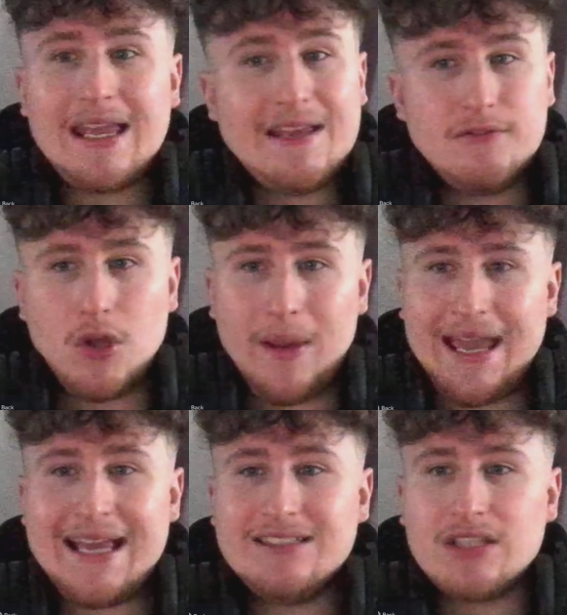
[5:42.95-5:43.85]
even though it
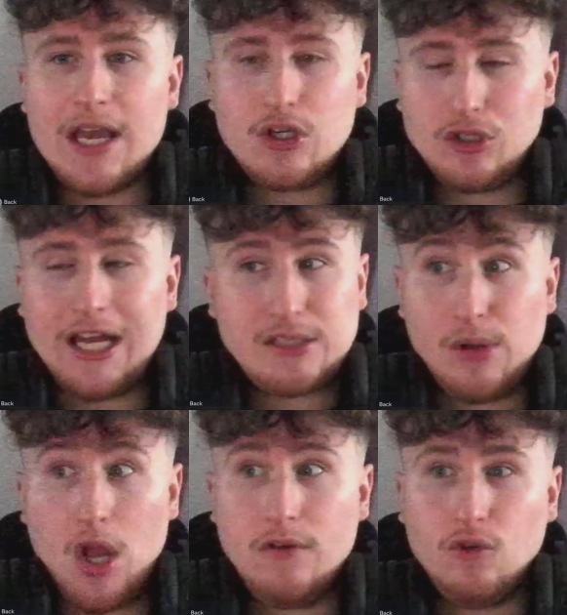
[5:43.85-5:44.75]
is a good
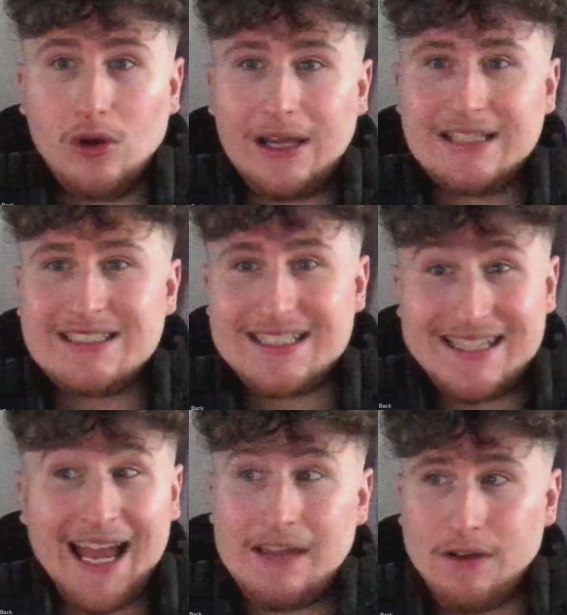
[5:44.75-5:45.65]
attribute overall, as it says
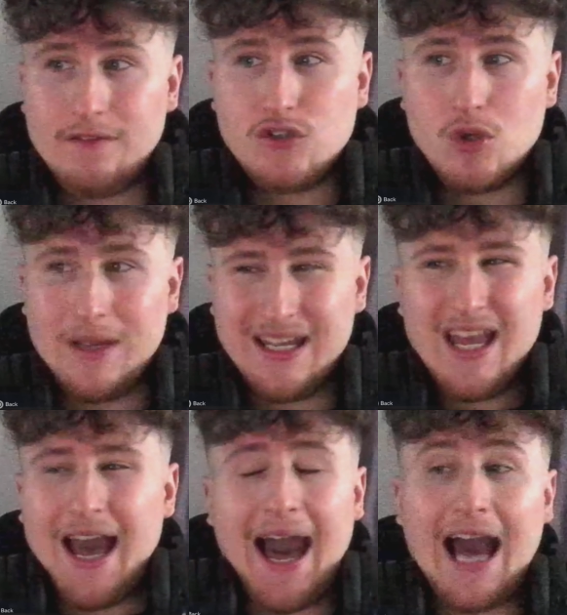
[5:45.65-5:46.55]
95 shooting.
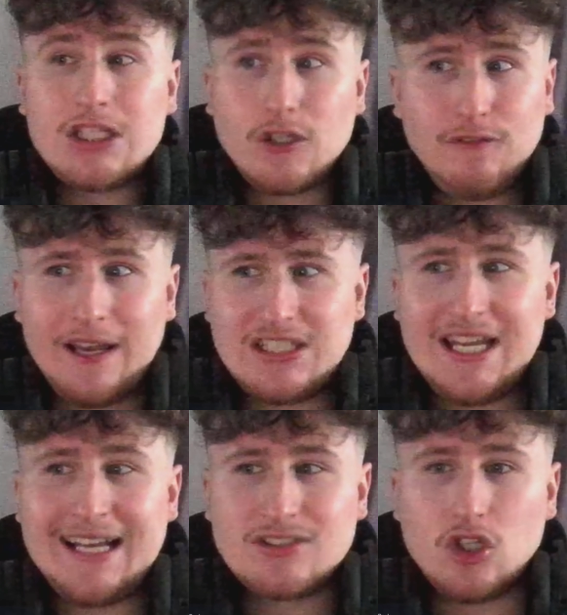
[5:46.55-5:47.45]
I just feel like she
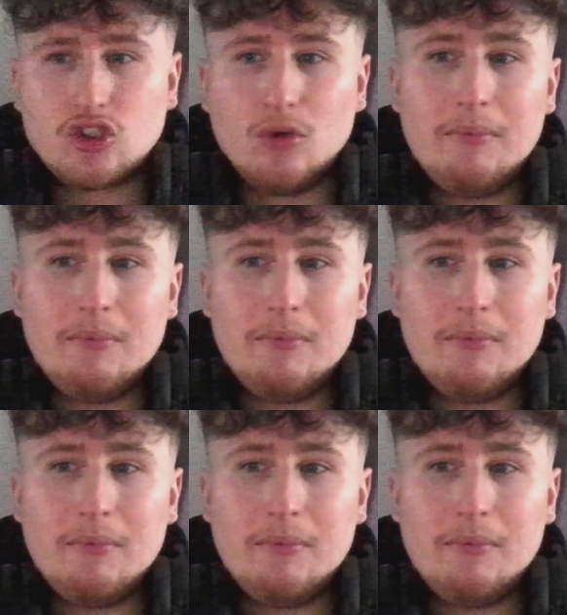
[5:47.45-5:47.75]
has got some